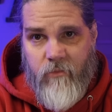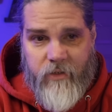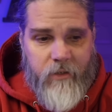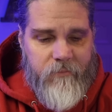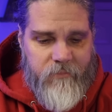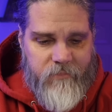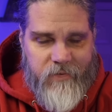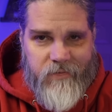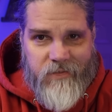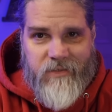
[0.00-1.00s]
Well,
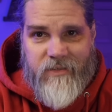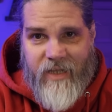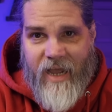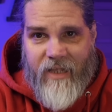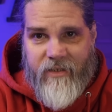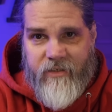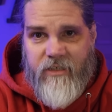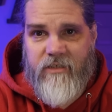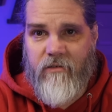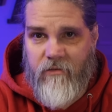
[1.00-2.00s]
they're just that. They
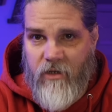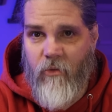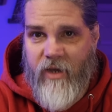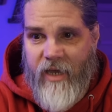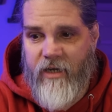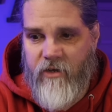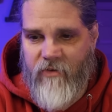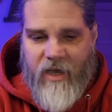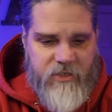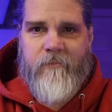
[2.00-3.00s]
just locate a
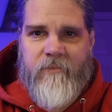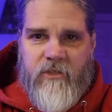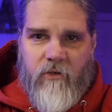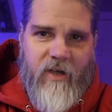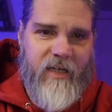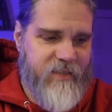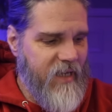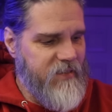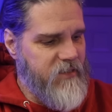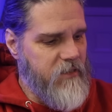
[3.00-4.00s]
device. So if I
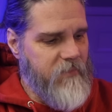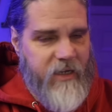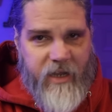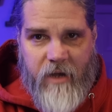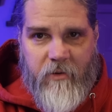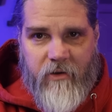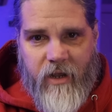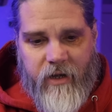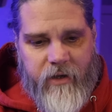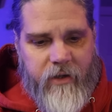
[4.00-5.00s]
attach it to my camera
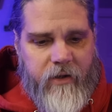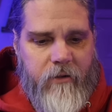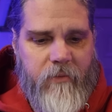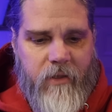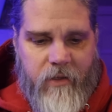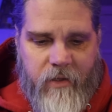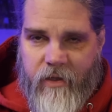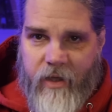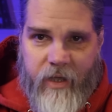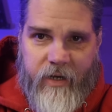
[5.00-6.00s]
right here,
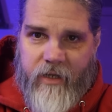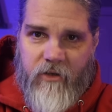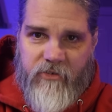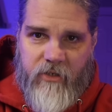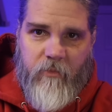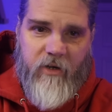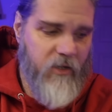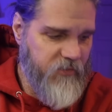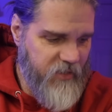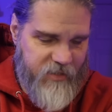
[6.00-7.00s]
and it goes somewhere
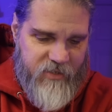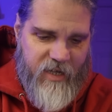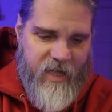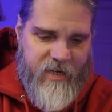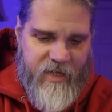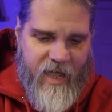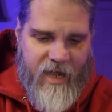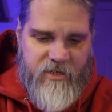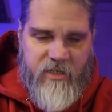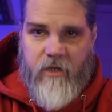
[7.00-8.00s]
else and I get this guy
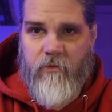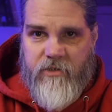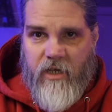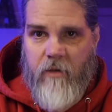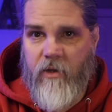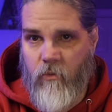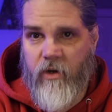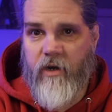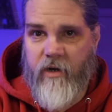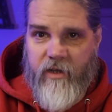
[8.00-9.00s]
attached, it will tell me
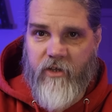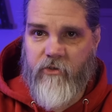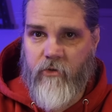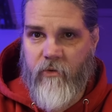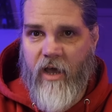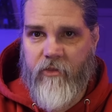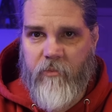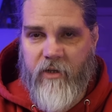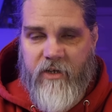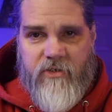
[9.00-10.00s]
where it is throughout the
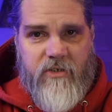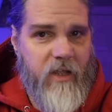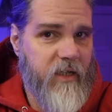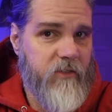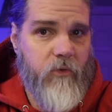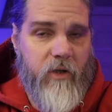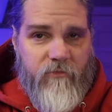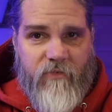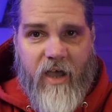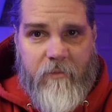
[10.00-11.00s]
place, just like doing a
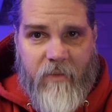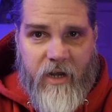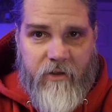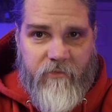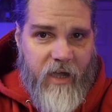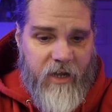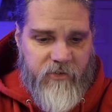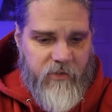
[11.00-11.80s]
Find My Device.